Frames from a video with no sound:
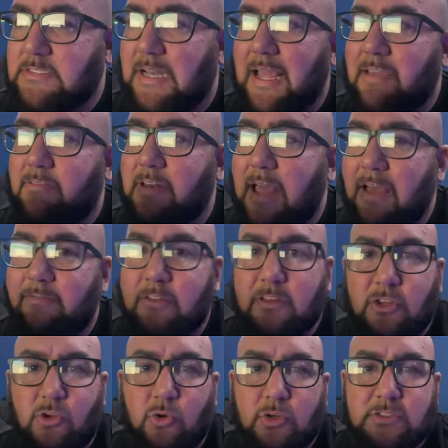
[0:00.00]
and I even had the
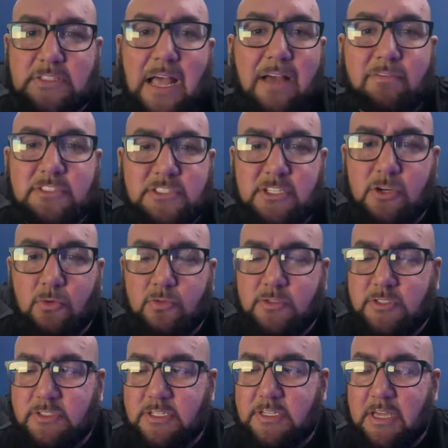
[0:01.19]
Dior Sauvage deodorant
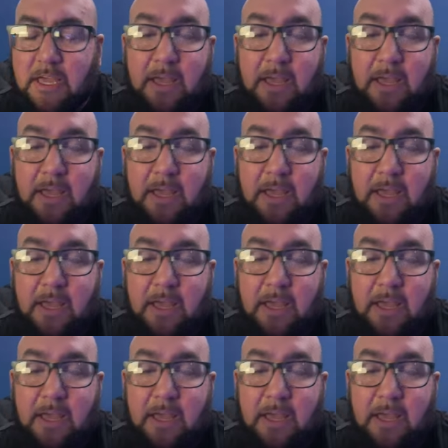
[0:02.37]
stick,